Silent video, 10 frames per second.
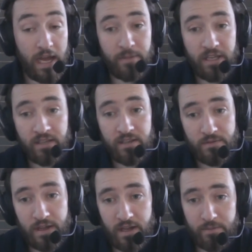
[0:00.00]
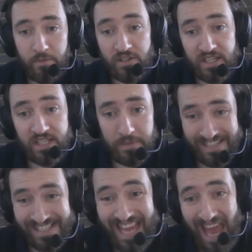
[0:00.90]
I mean, the
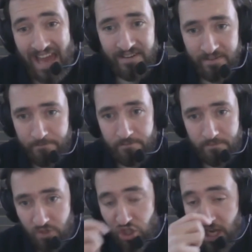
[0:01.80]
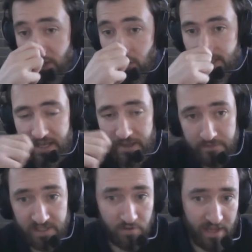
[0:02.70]
participants can change
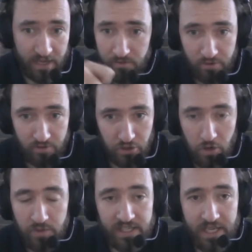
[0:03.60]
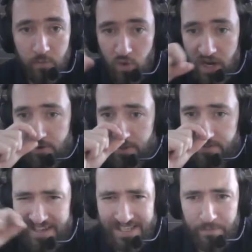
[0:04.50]
stuff, so they could put notes somewhere, and
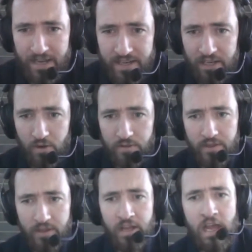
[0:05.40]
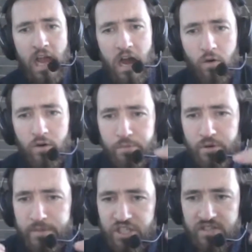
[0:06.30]
then depending on our
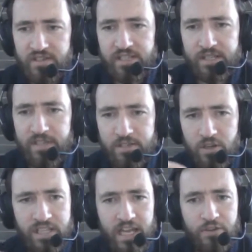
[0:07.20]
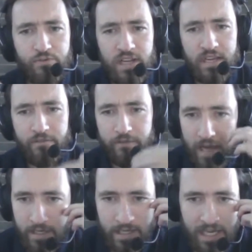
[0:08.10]
permission system is not yet really
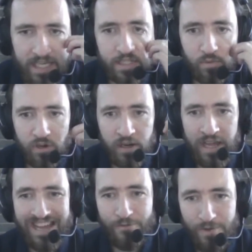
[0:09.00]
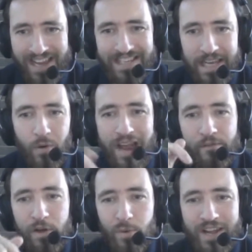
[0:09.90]
finalized, where right now
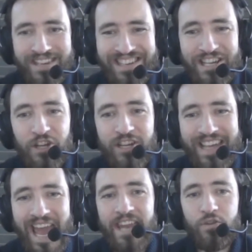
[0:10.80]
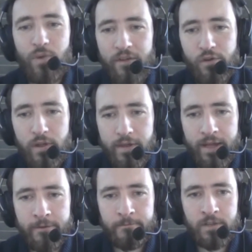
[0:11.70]
everyone can do
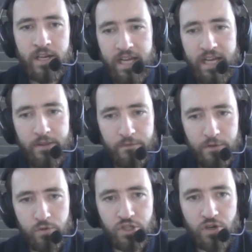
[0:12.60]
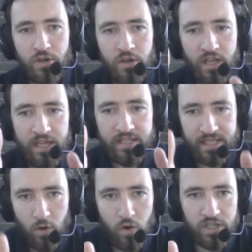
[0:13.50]
everything. In the future,
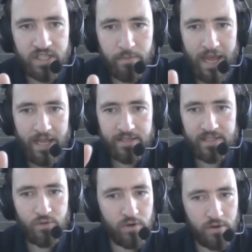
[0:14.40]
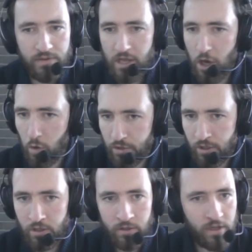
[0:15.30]
it's your space, you are the
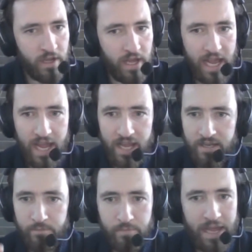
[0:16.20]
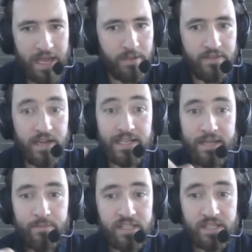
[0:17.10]
owner, and maybe that
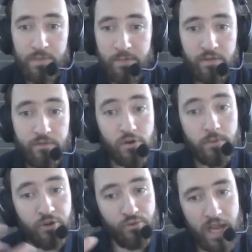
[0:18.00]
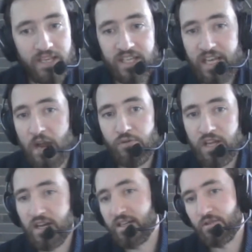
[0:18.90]
limits people from creating
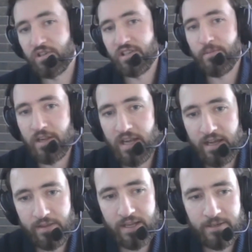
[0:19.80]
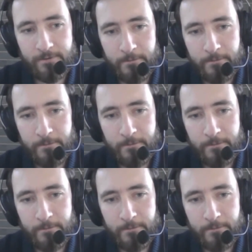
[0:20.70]
areas or something like that.